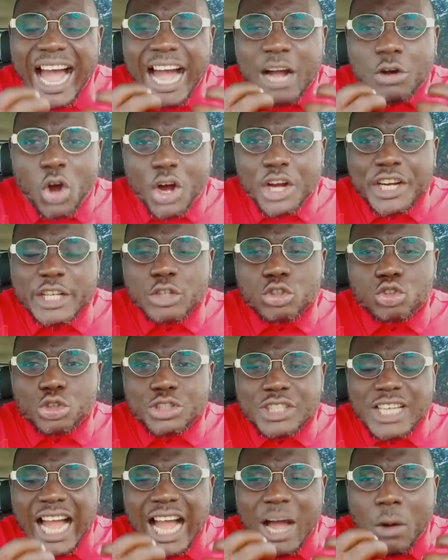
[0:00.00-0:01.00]
according
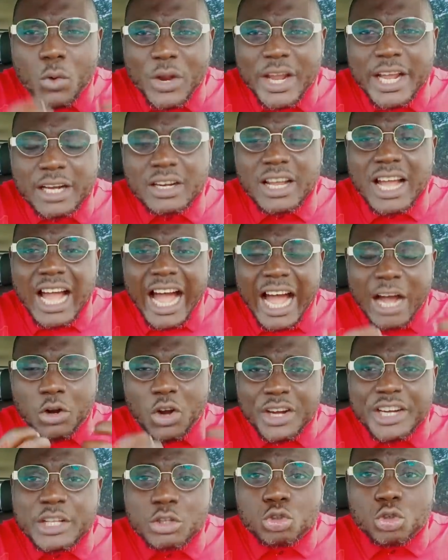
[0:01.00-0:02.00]
to their will,
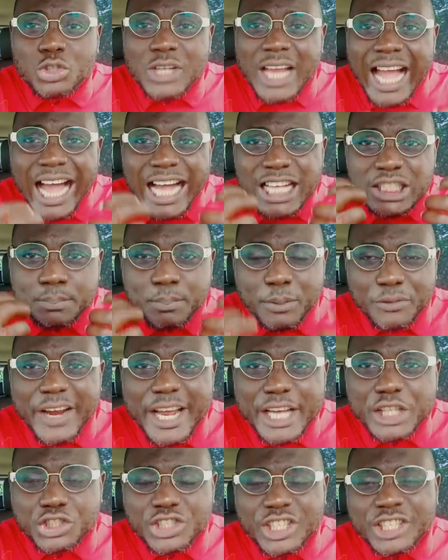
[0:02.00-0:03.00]
according to their
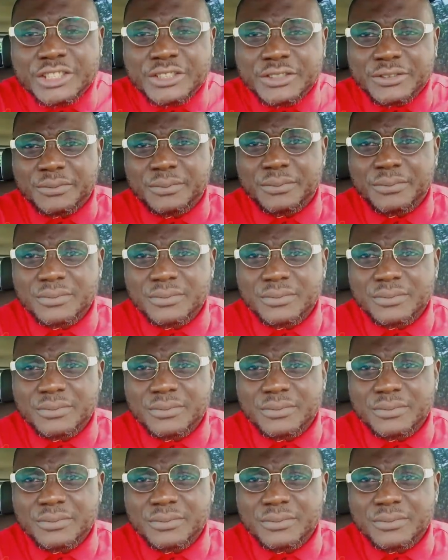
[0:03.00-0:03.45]
aspiration,